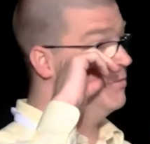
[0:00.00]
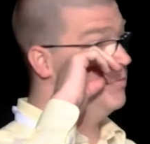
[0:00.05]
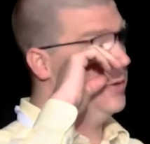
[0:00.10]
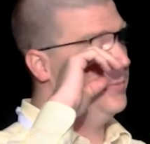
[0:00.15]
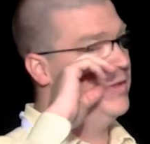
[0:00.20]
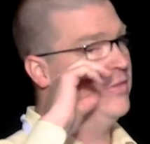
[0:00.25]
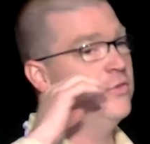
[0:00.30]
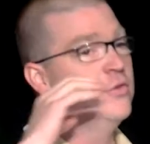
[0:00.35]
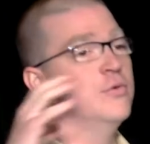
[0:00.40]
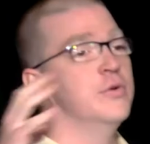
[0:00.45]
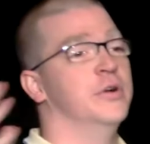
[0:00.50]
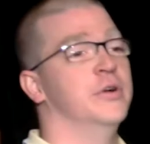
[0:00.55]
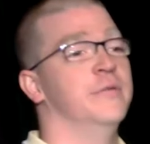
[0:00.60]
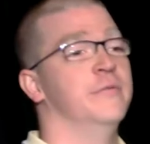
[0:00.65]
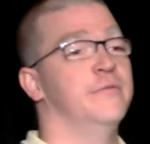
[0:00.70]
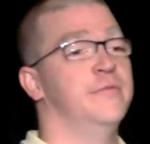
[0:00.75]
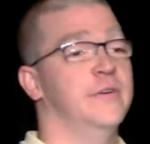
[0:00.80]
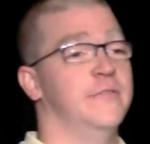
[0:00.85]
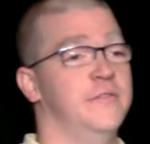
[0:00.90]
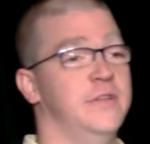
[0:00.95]
maybe
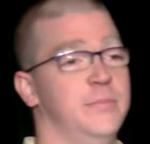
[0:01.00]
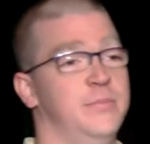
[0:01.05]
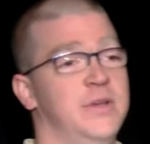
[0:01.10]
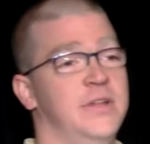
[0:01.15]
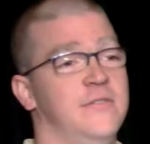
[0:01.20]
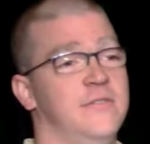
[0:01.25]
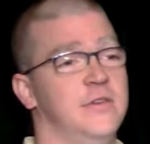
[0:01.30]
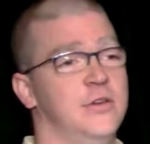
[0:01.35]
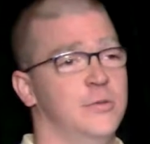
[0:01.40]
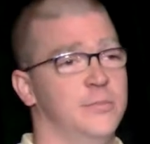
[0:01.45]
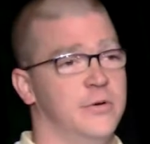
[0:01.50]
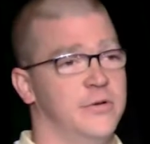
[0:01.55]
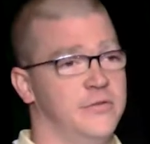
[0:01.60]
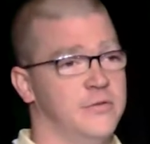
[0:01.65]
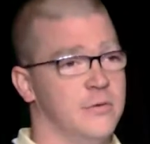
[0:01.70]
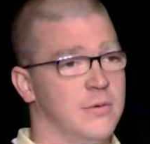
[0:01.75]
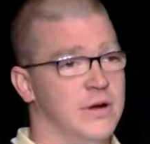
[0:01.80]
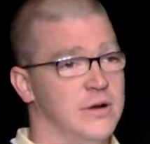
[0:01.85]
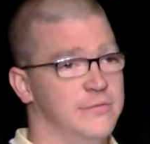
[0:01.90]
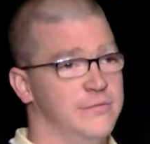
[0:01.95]
250 BTU per
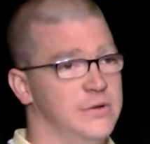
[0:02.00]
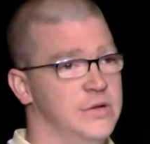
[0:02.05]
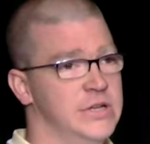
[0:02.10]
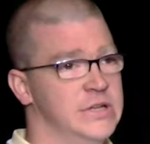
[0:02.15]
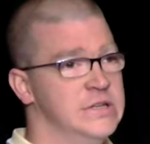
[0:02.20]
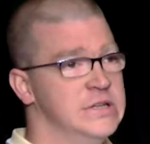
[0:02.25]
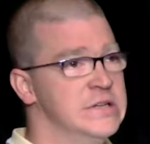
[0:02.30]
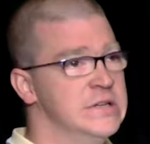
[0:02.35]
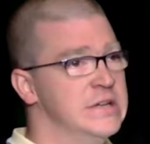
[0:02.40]
square foot,